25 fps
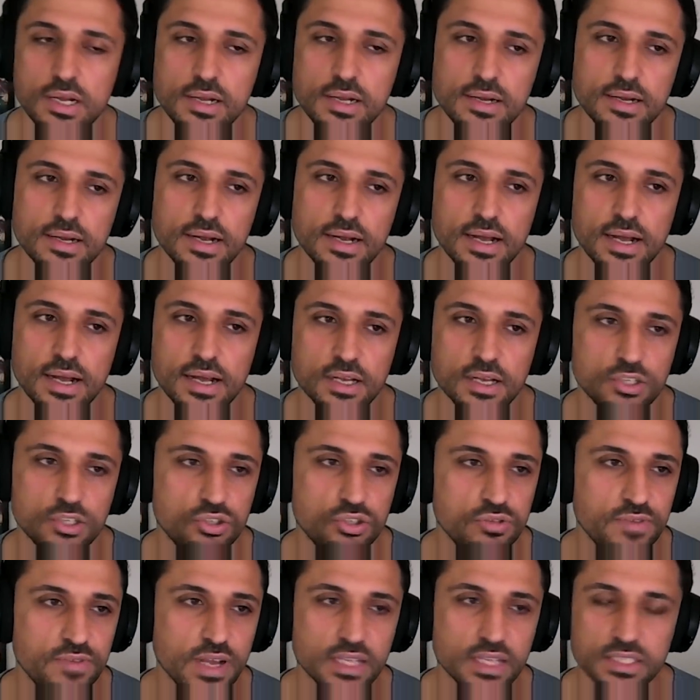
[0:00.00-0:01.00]
Uh,
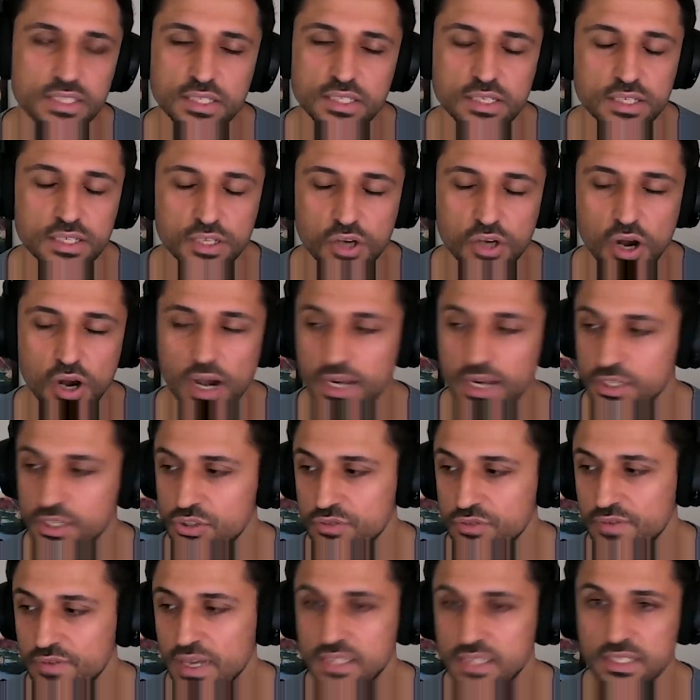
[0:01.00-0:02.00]
2009,
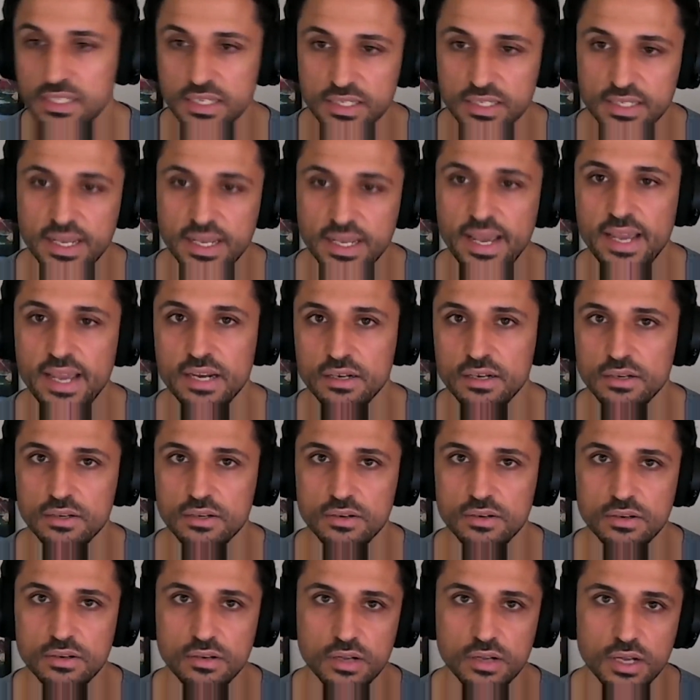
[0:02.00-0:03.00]
2010,
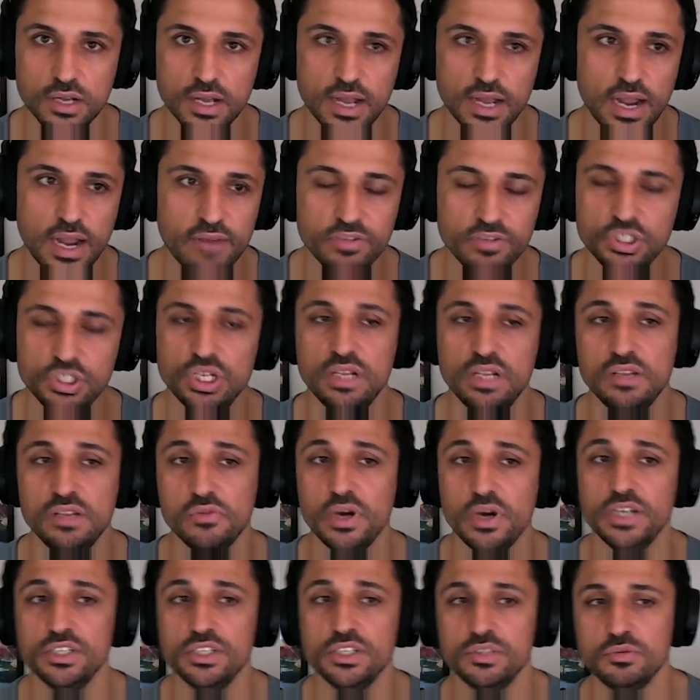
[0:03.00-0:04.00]
uh, average daily
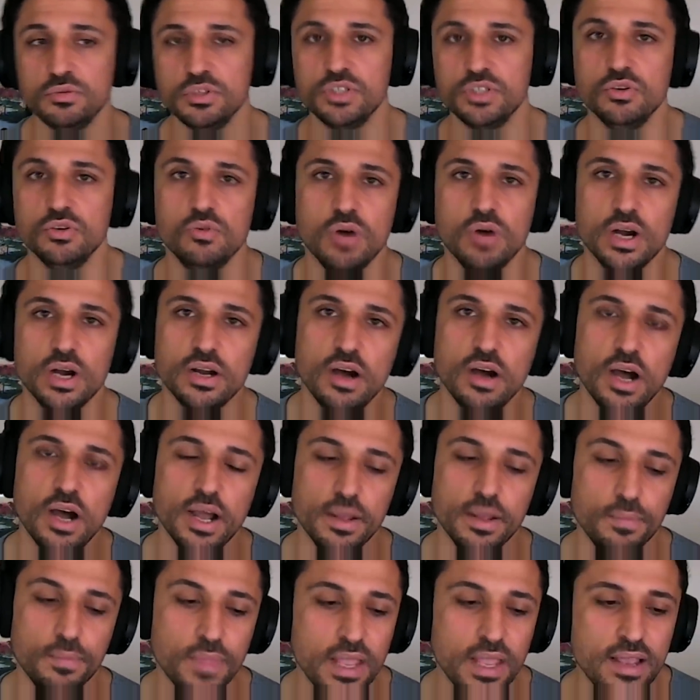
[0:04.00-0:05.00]
ranges were still quite high,
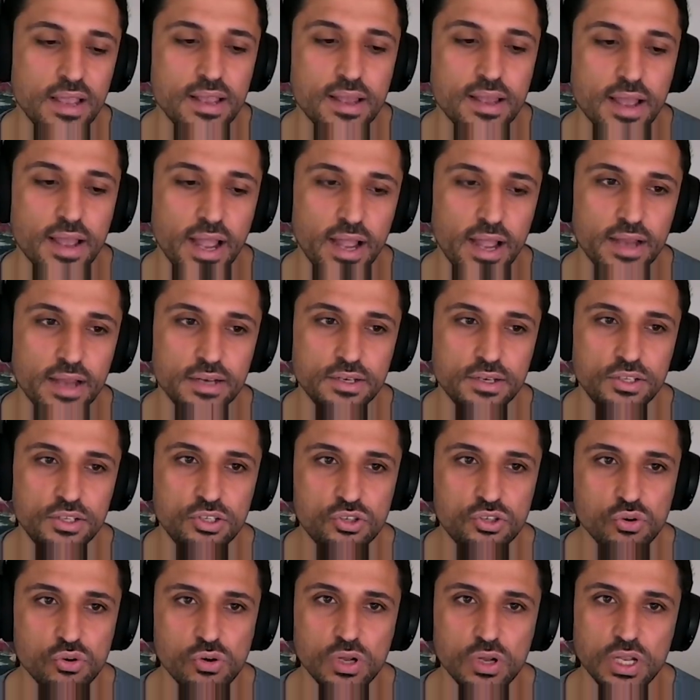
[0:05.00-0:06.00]
and you
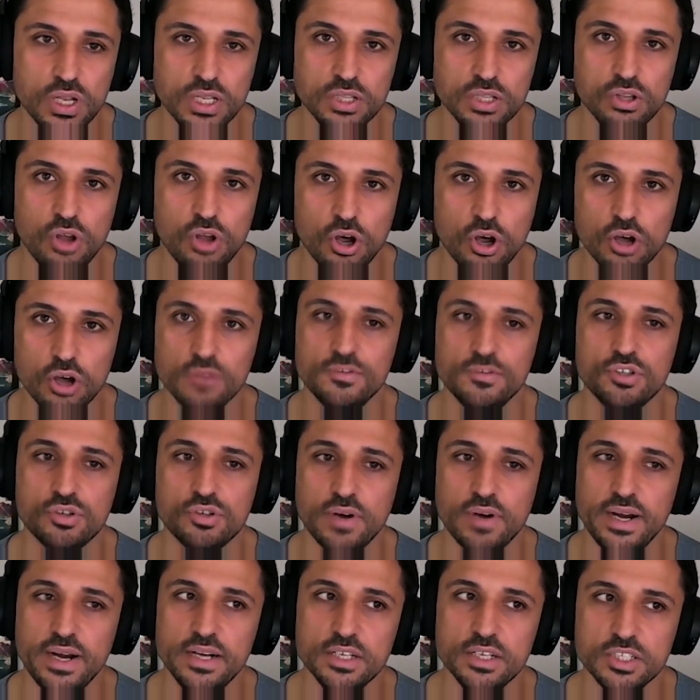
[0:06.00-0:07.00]
saw a lot of
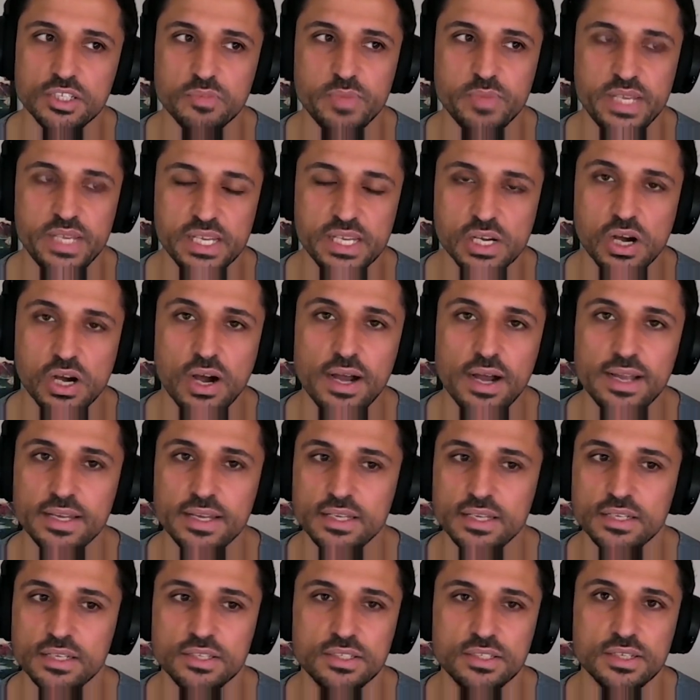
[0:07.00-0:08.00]
traders being
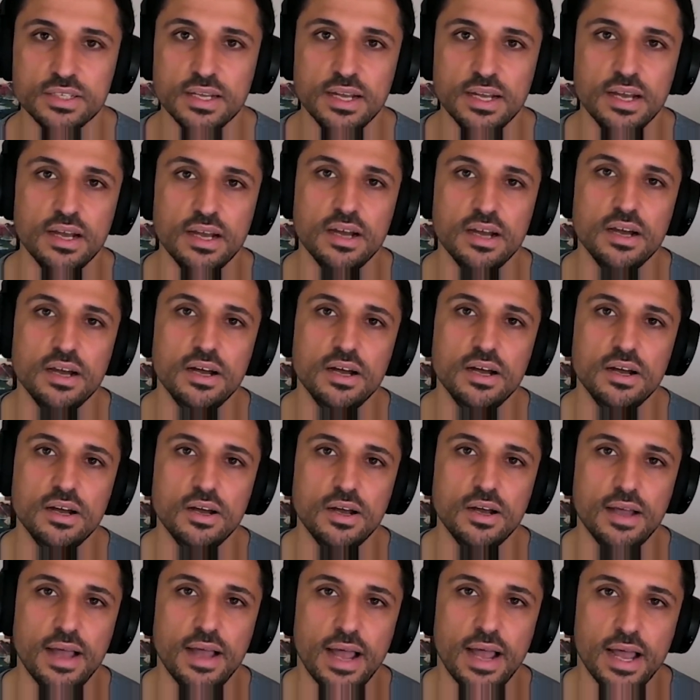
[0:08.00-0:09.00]
hired, uh,
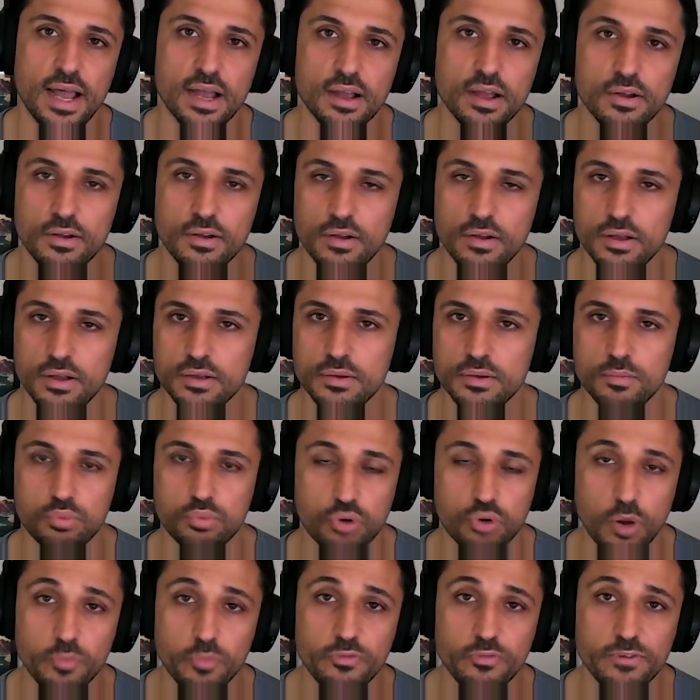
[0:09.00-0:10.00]
uh,
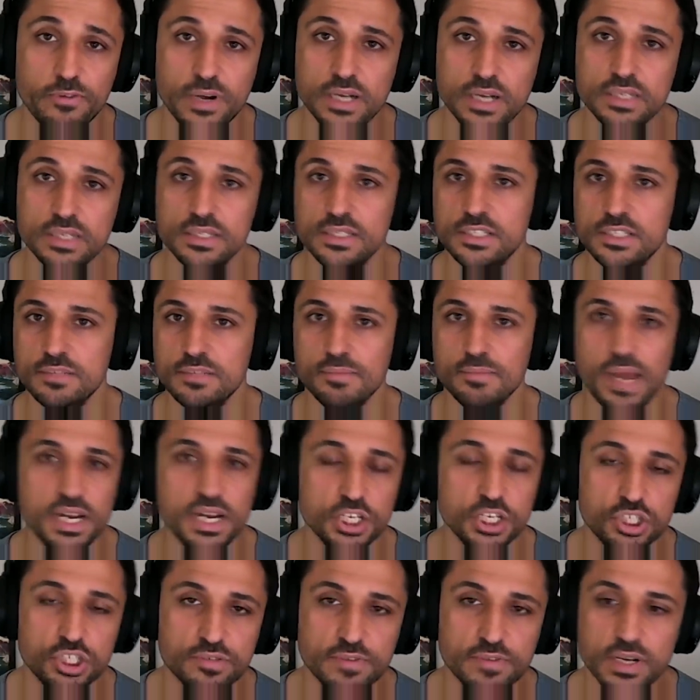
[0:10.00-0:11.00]
prop funds,
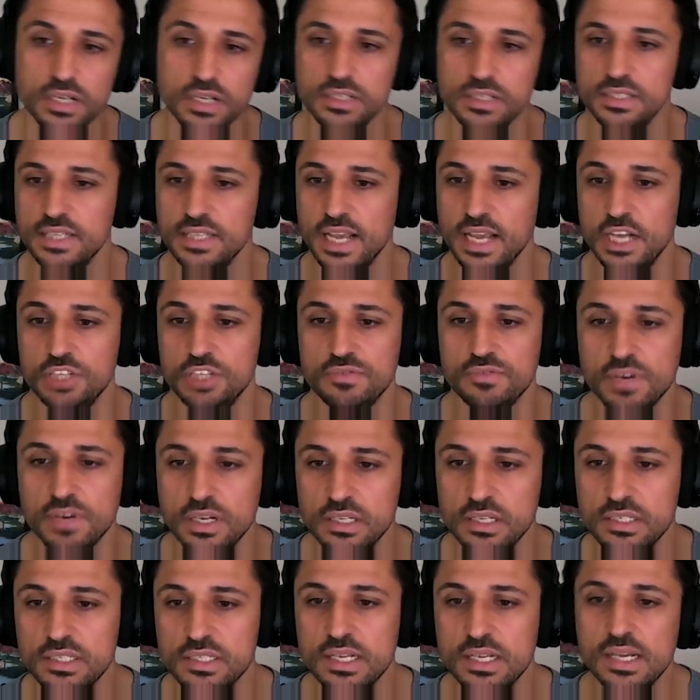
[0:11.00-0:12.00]
managed funds, hedge
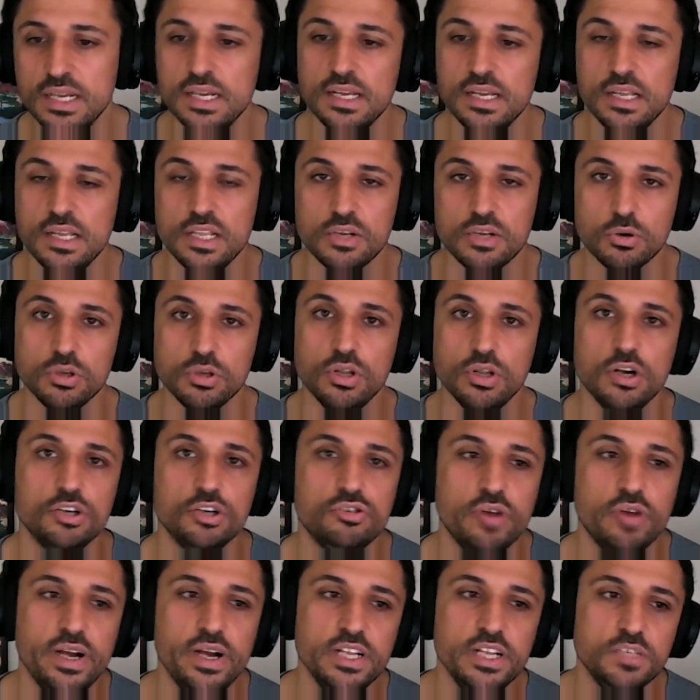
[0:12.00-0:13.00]
funds there are a lot of
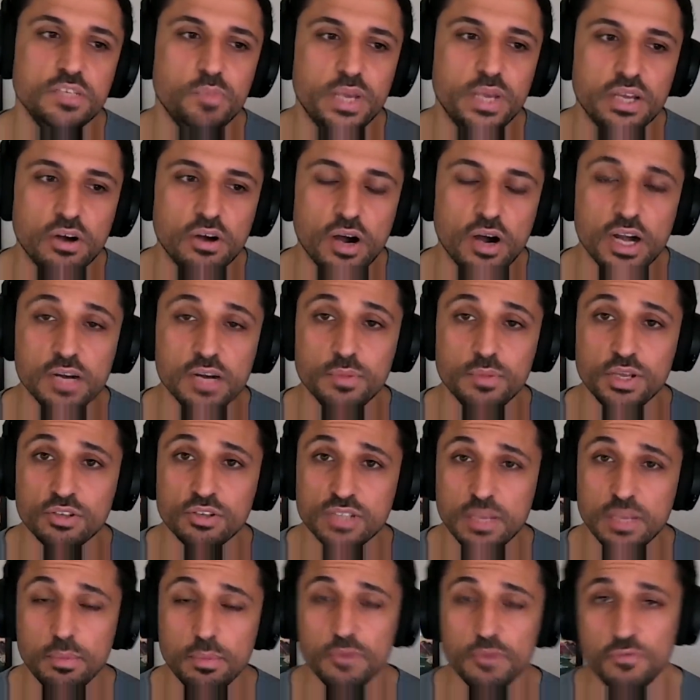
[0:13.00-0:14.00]
traders being hired because their
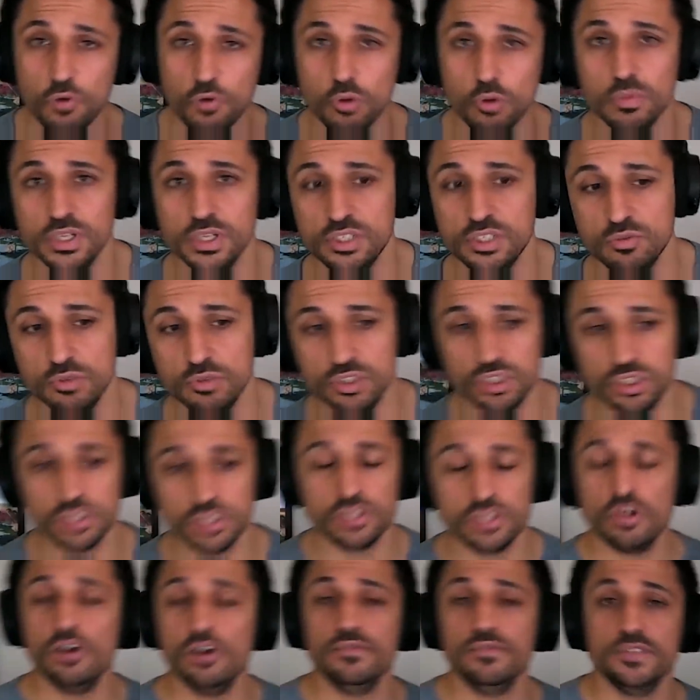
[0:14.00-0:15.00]
performance was just
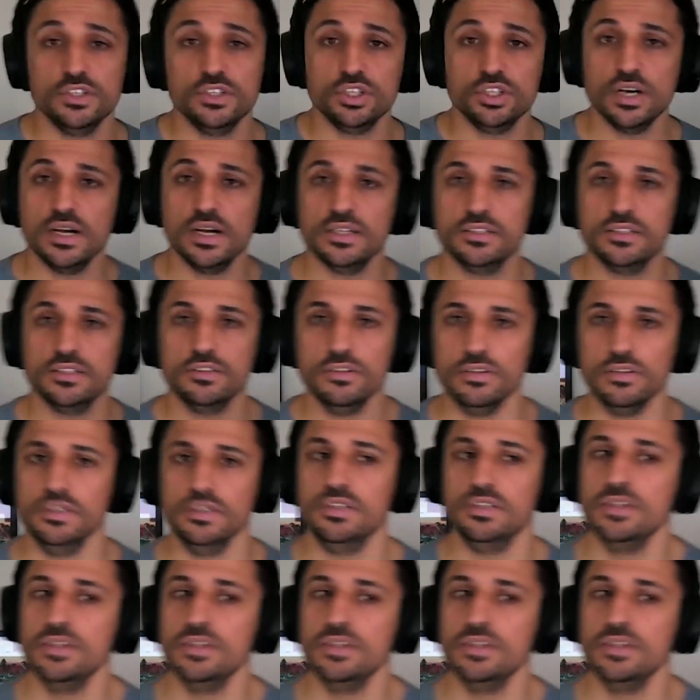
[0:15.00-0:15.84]
off the charts good.